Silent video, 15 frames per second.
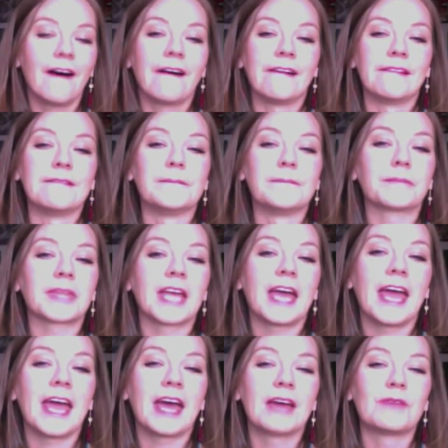
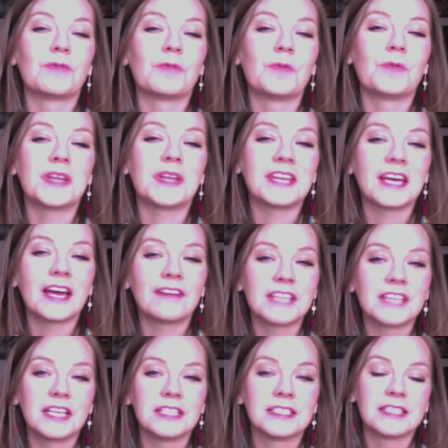And what they
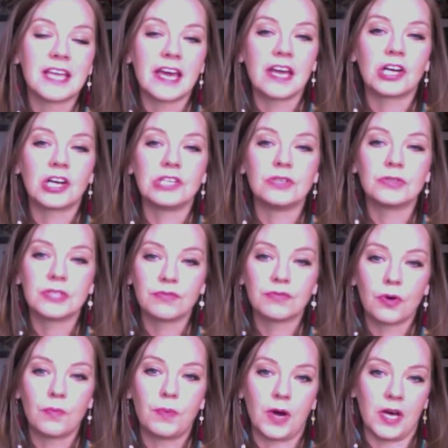have done is they are
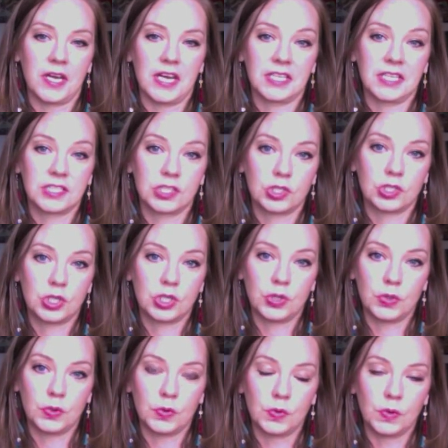using robotics
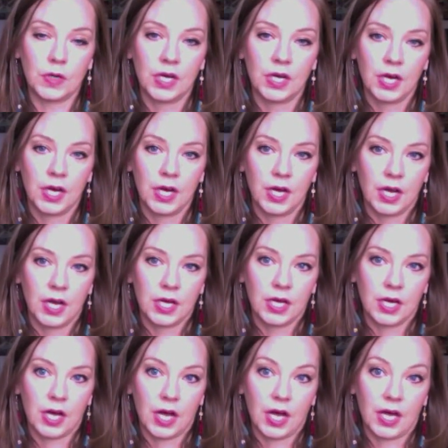to
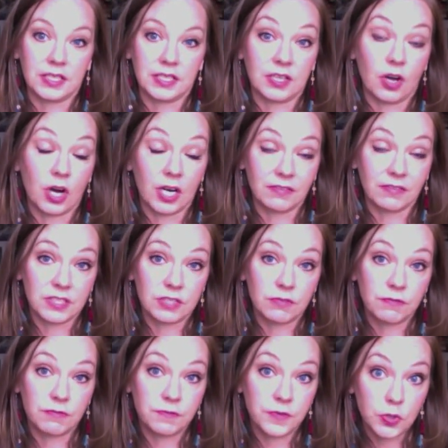
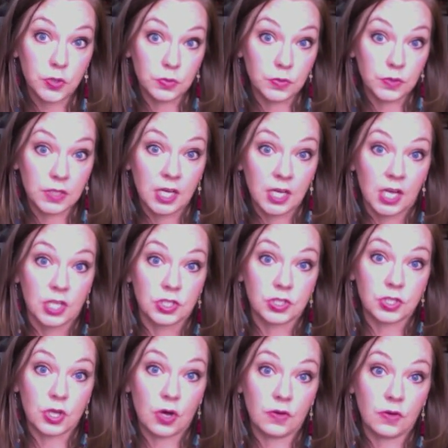harvest food.
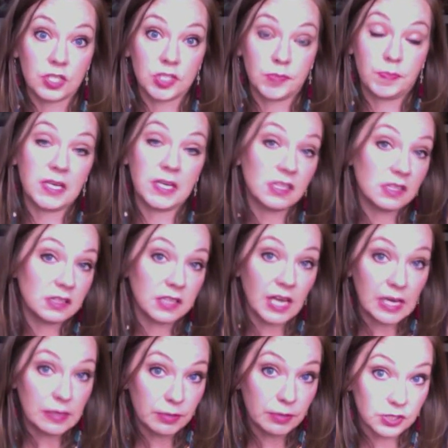So there's been a
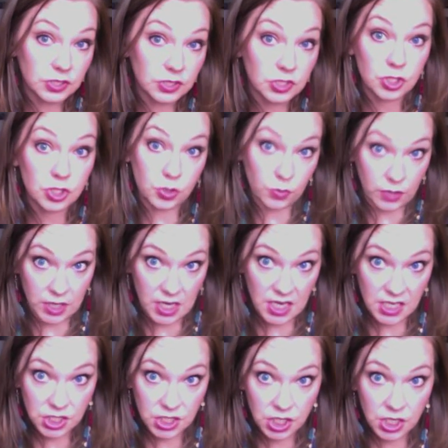labor
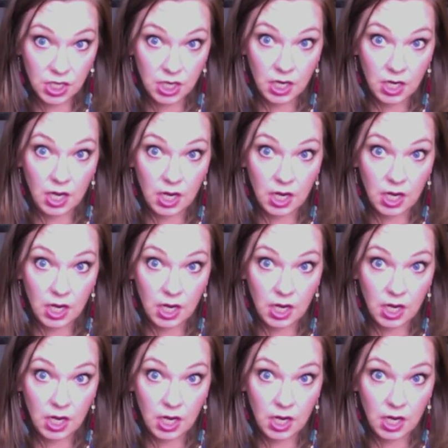shortage,